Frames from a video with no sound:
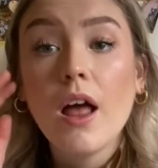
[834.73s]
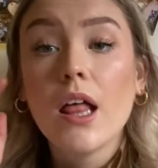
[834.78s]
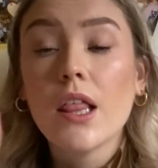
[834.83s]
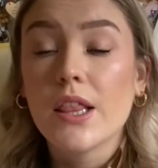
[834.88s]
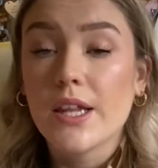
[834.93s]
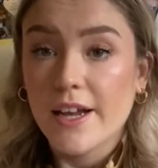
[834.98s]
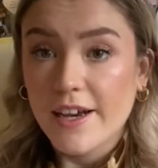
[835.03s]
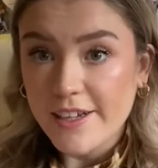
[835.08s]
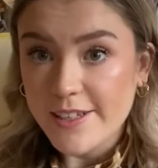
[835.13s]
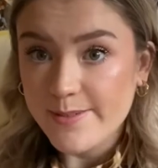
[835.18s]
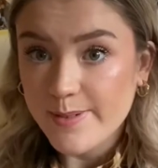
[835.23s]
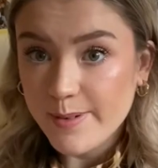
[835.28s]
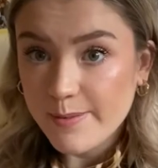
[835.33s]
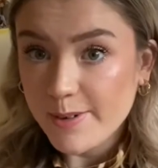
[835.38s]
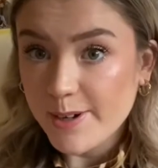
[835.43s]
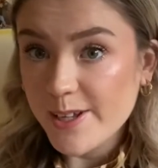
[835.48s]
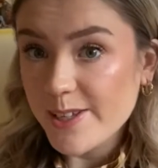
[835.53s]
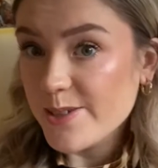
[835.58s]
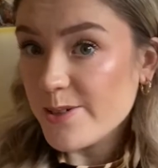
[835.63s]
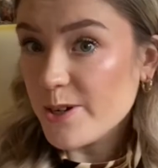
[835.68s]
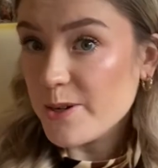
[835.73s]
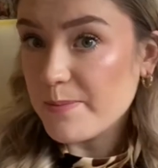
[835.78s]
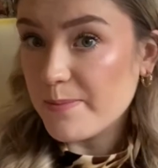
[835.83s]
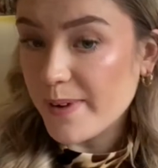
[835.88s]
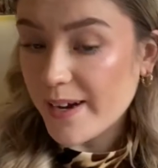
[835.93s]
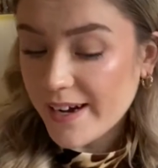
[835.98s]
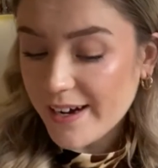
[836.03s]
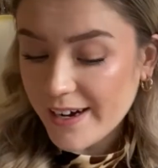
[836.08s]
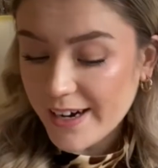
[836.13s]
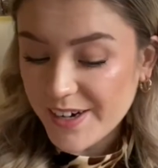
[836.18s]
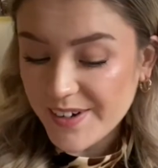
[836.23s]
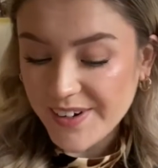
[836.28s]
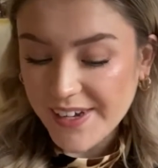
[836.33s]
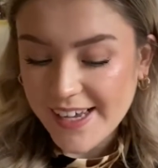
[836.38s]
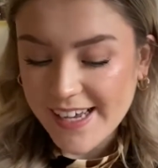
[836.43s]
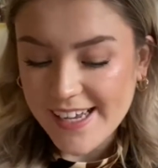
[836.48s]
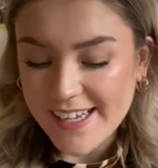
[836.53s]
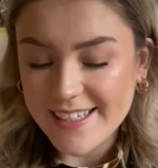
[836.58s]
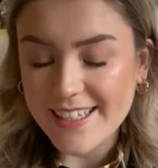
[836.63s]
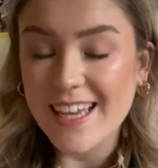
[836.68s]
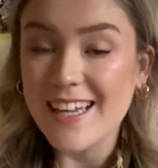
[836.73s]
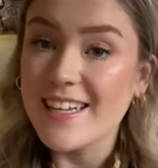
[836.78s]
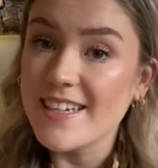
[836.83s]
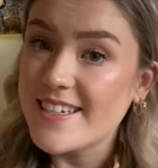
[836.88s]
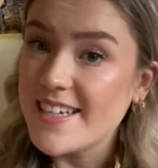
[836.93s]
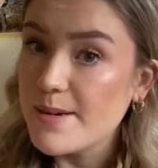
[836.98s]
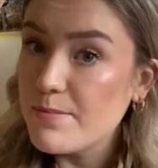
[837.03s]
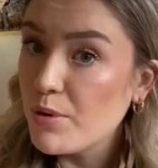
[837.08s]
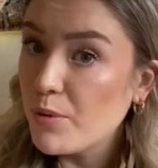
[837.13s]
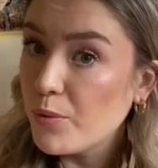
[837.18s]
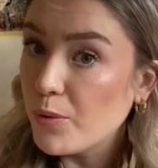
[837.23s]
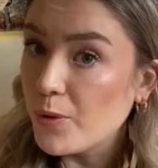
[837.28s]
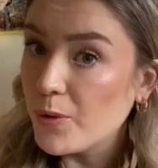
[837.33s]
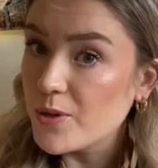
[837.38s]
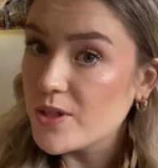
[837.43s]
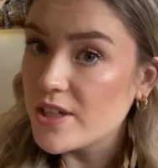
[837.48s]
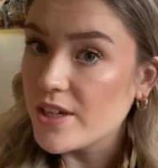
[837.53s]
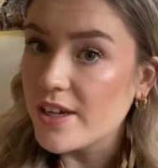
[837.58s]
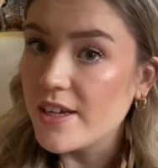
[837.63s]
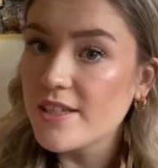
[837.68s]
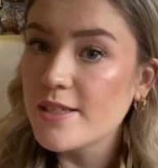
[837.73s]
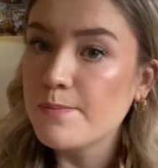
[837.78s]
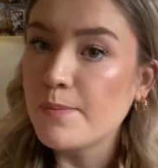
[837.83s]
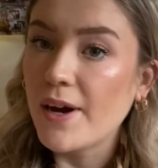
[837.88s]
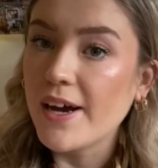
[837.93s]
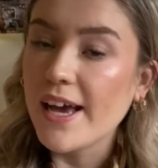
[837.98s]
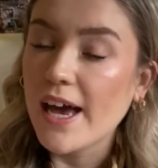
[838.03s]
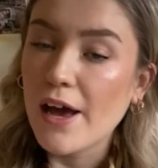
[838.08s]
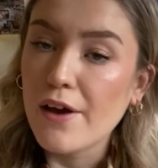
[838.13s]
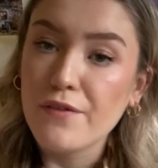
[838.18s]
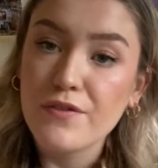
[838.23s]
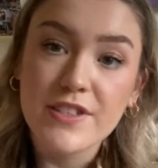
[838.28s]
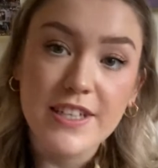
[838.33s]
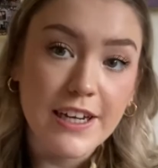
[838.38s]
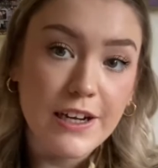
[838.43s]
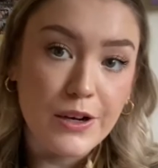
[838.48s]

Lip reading: The next one I'm going to talk about is In Deeper Waters by F.T.